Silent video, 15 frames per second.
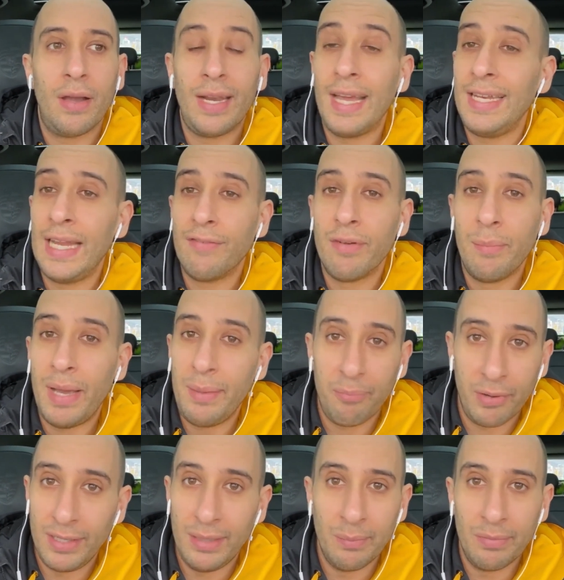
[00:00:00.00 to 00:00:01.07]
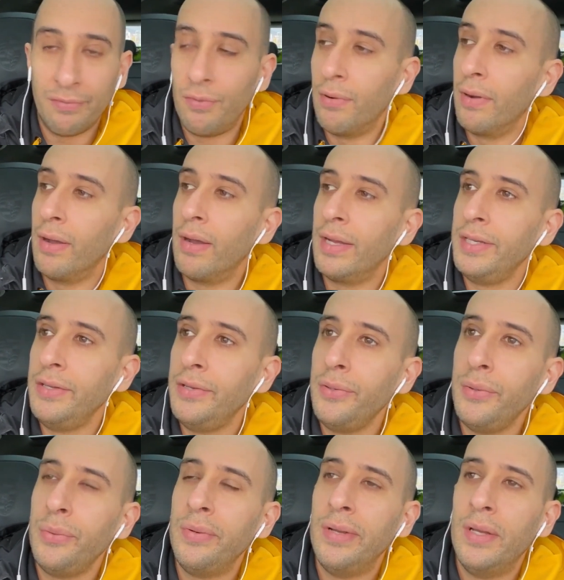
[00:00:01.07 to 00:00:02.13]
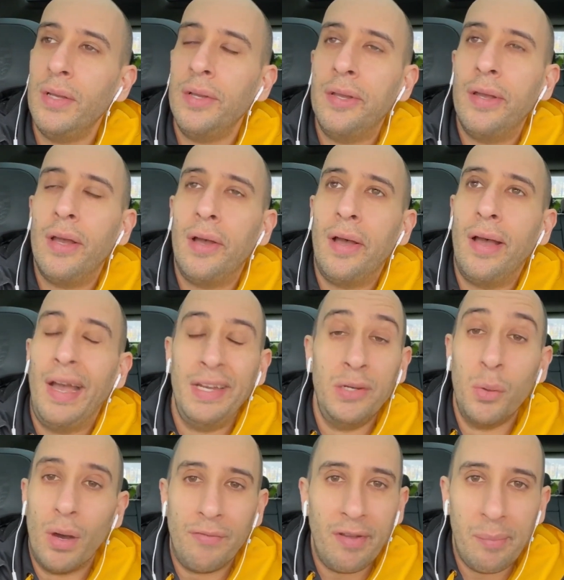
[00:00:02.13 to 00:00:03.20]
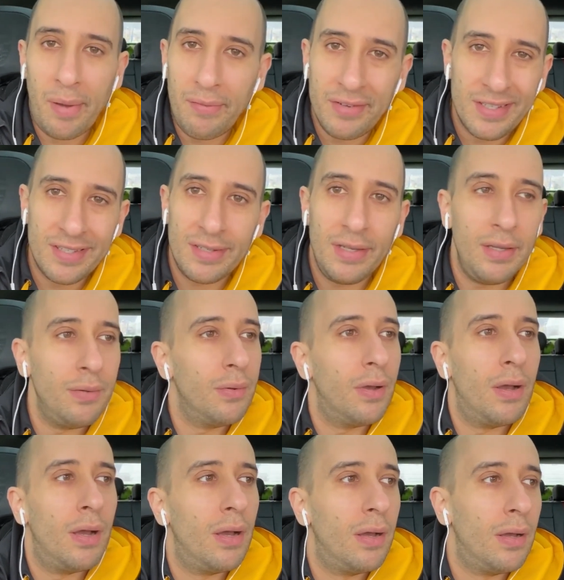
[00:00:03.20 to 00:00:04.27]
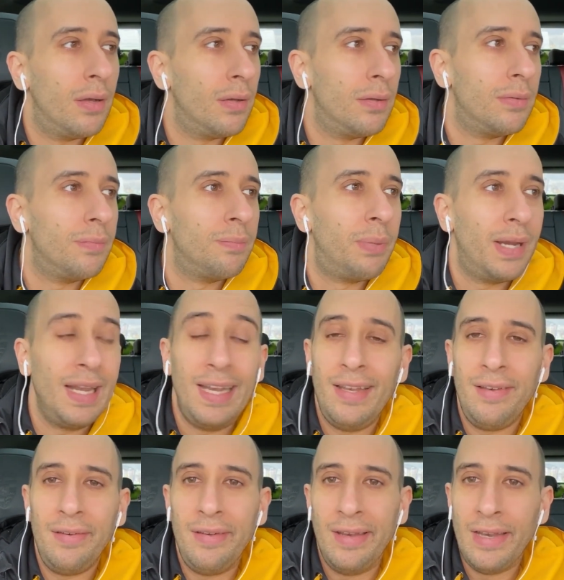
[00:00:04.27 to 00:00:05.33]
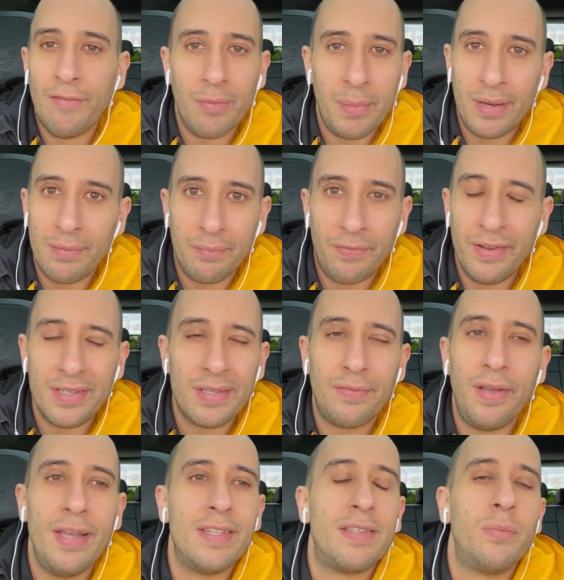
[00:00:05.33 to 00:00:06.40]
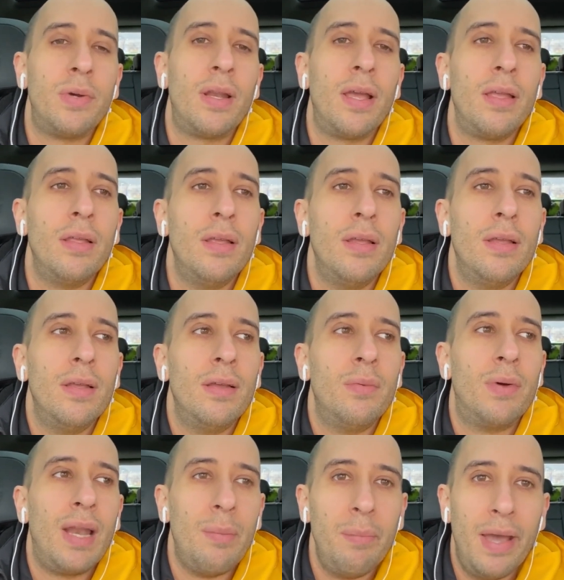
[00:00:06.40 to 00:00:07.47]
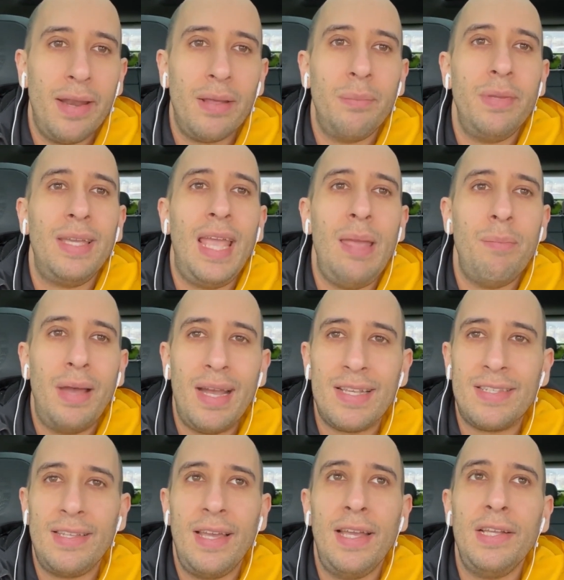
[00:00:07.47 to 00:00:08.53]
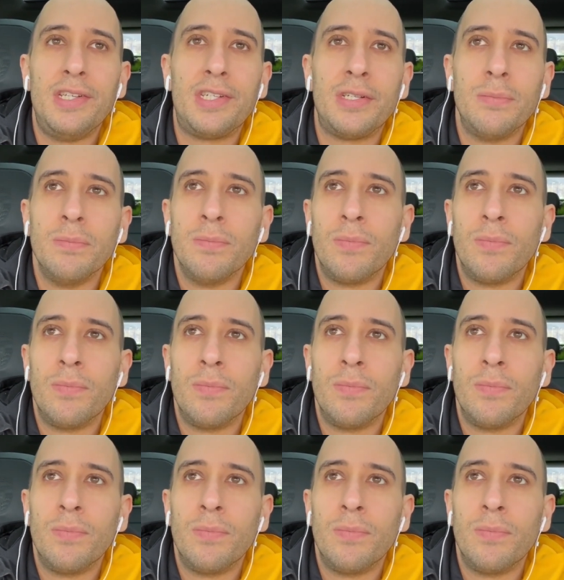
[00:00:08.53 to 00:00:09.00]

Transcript: And I'd never met Brendan before. I knew, uh, I knew of him obviously, uh, but I didn't, never met him face to face. And when I, when I met him, he came backstage.